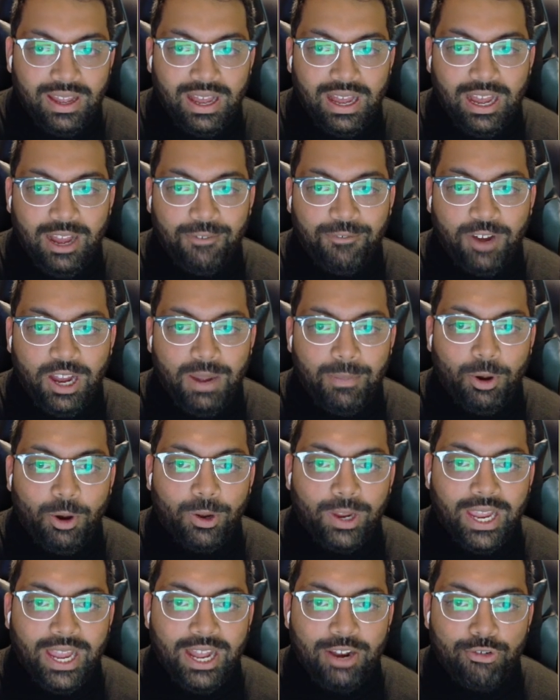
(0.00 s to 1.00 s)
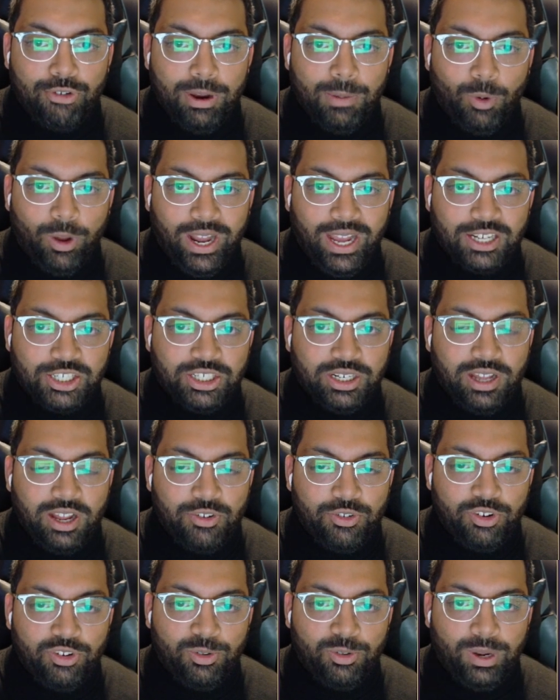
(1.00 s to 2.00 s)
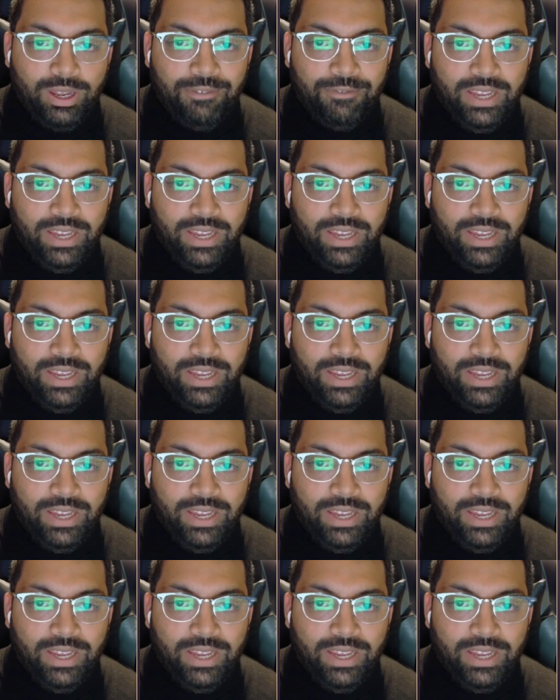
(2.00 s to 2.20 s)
Firebolt, cantrip, one action, 120